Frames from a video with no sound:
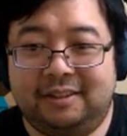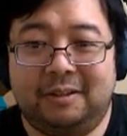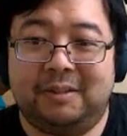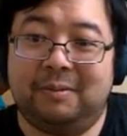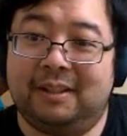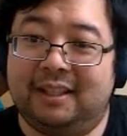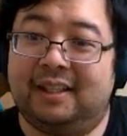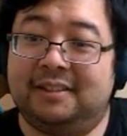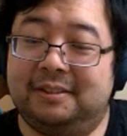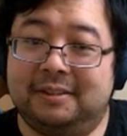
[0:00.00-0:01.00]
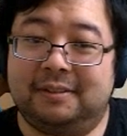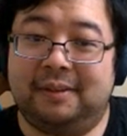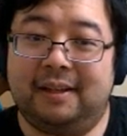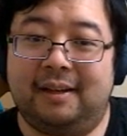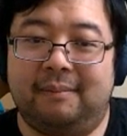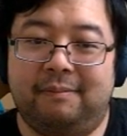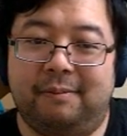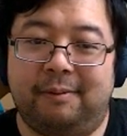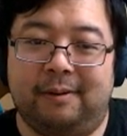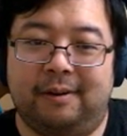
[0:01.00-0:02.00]
a really nice source of income
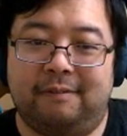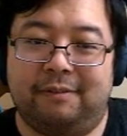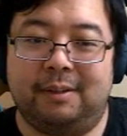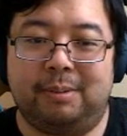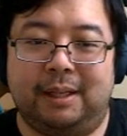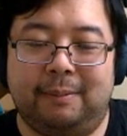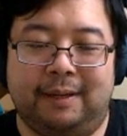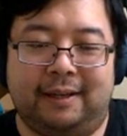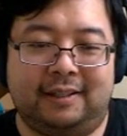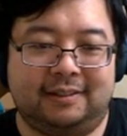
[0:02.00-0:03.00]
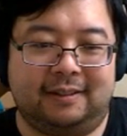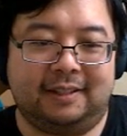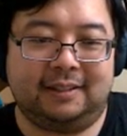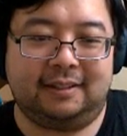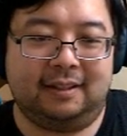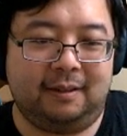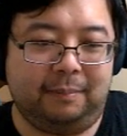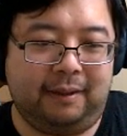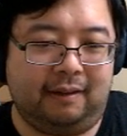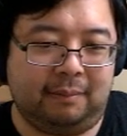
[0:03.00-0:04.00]
for free-to-play players. So that's a little
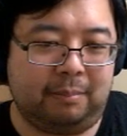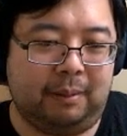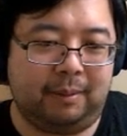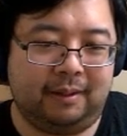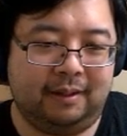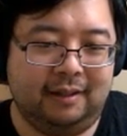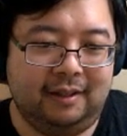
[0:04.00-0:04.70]
bit of a bummer.